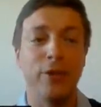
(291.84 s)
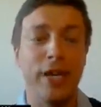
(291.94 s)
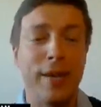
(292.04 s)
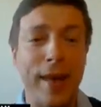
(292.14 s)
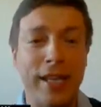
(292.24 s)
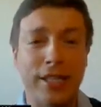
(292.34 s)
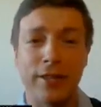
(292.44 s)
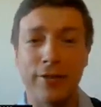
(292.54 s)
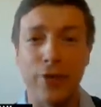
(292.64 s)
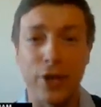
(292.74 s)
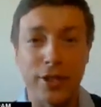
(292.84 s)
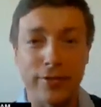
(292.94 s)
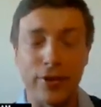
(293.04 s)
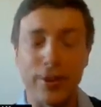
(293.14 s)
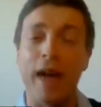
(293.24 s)
really makes it a first
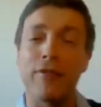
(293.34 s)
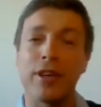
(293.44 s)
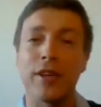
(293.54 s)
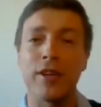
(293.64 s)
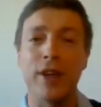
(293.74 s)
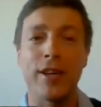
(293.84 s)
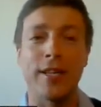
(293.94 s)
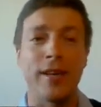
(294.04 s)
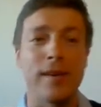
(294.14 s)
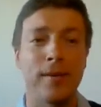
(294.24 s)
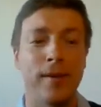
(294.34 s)
for the African continent.